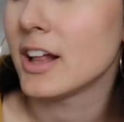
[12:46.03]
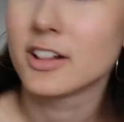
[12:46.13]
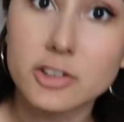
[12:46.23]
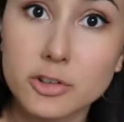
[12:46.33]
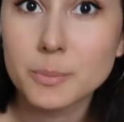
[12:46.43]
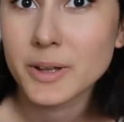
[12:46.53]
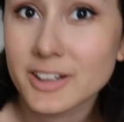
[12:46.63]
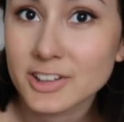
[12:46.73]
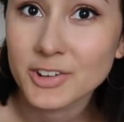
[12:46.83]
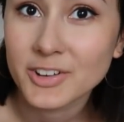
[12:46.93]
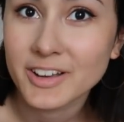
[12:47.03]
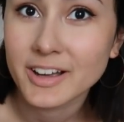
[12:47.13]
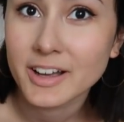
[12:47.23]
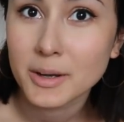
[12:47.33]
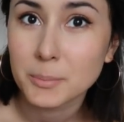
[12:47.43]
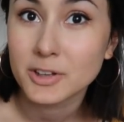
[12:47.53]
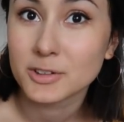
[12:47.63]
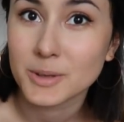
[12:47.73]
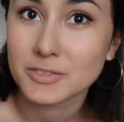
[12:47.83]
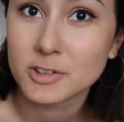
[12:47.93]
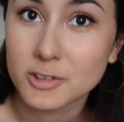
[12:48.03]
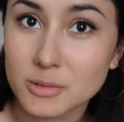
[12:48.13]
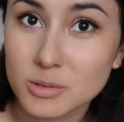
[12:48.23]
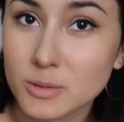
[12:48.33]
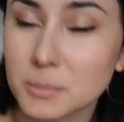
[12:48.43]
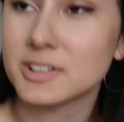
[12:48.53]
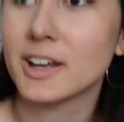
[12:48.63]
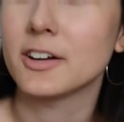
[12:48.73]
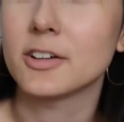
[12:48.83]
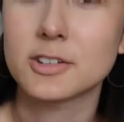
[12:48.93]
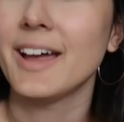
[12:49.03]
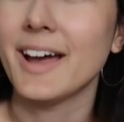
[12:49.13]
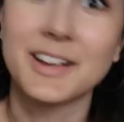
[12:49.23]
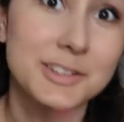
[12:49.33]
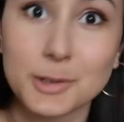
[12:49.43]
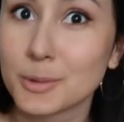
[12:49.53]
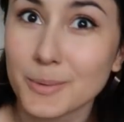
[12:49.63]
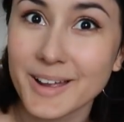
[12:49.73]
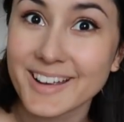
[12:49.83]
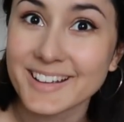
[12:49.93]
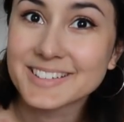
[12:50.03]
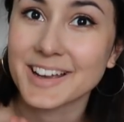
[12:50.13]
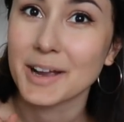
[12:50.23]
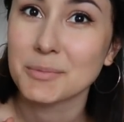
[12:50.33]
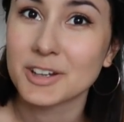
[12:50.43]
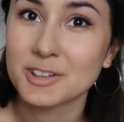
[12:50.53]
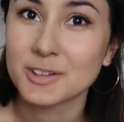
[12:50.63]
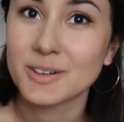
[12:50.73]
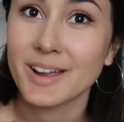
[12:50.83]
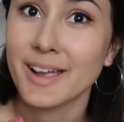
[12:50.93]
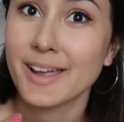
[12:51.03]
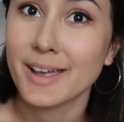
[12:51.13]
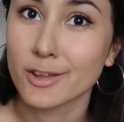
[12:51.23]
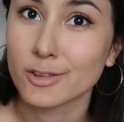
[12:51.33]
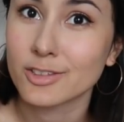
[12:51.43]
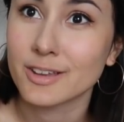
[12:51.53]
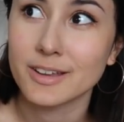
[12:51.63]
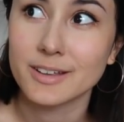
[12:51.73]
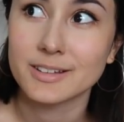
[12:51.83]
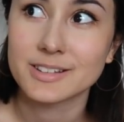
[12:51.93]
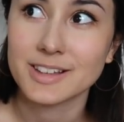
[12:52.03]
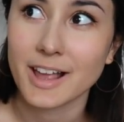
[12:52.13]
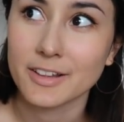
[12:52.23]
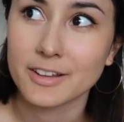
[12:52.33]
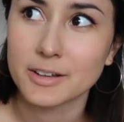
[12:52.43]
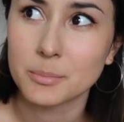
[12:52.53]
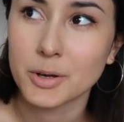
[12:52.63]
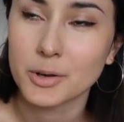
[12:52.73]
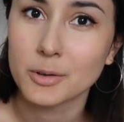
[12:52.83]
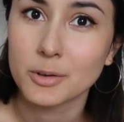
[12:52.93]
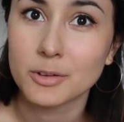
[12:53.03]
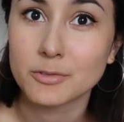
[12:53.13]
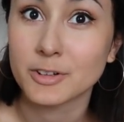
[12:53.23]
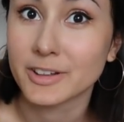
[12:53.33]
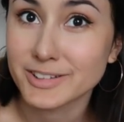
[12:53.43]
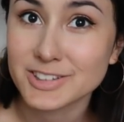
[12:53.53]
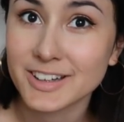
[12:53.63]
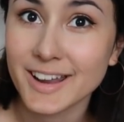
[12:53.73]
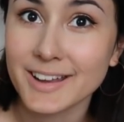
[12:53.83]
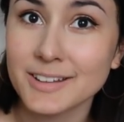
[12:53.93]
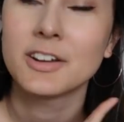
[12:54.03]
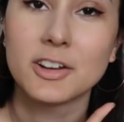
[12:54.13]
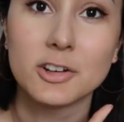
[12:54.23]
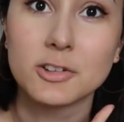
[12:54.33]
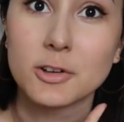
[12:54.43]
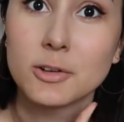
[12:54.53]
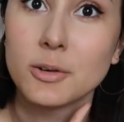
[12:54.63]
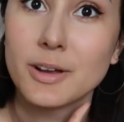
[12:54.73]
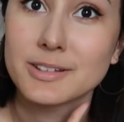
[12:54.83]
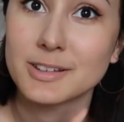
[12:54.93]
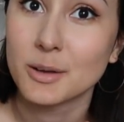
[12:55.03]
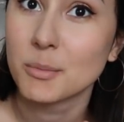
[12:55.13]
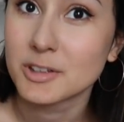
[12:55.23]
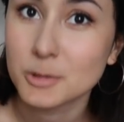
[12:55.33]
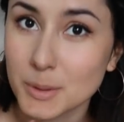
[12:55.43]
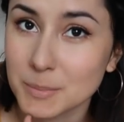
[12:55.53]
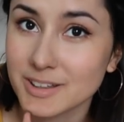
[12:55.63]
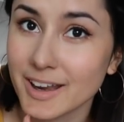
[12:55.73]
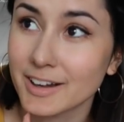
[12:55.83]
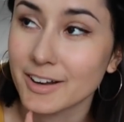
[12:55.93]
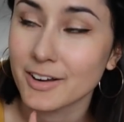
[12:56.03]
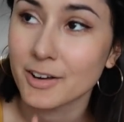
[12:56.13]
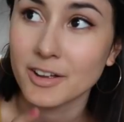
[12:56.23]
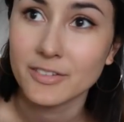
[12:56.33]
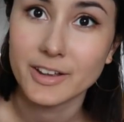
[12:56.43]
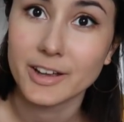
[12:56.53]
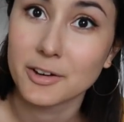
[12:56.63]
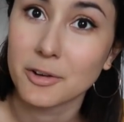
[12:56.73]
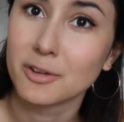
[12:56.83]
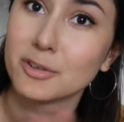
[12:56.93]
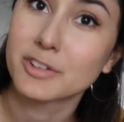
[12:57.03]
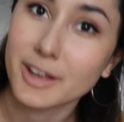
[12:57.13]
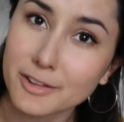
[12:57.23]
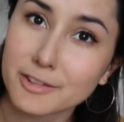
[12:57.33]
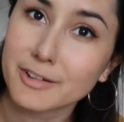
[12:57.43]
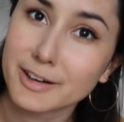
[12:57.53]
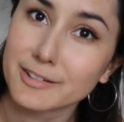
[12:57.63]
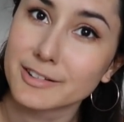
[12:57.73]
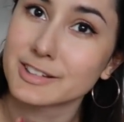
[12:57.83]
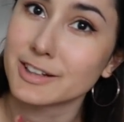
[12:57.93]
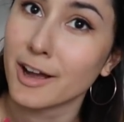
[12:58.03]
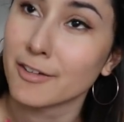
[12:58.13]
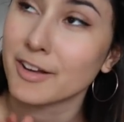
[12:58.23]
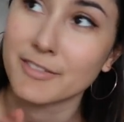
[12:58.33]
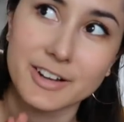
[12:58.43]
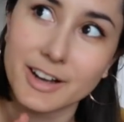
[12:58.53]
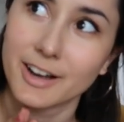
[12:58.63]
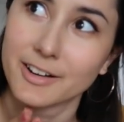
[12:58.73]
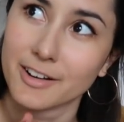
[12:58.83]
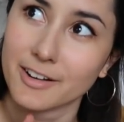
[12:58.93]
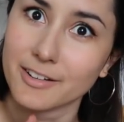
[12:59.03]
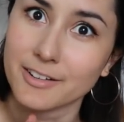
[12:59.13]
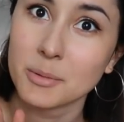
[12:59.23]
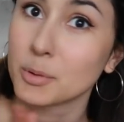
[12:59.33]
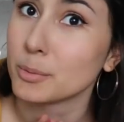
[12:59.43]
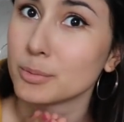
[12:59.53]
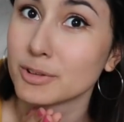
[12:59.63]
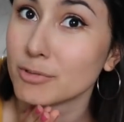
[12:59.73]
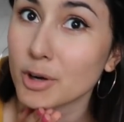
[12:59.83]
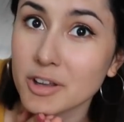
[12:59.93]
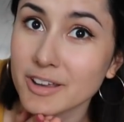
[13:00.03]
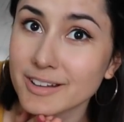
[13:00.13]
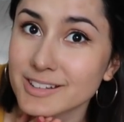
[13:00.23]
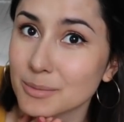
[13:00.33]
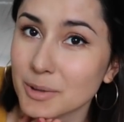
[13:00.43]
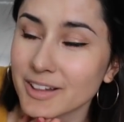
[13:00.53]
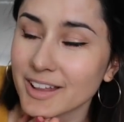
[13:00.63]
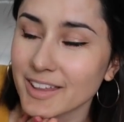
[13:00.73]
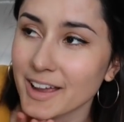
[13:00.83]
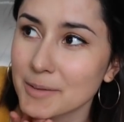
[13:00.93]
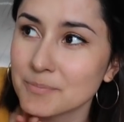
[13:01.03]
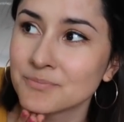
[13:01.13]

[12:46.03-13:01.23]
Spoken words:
a little bit longer because we have to do some sweet potatoes. As always, I'm gonna do a healthy salad bowl for lunch today. Gonna do some sweet potato and then all of the other regular stuff, avocado, probably rocket, something like that.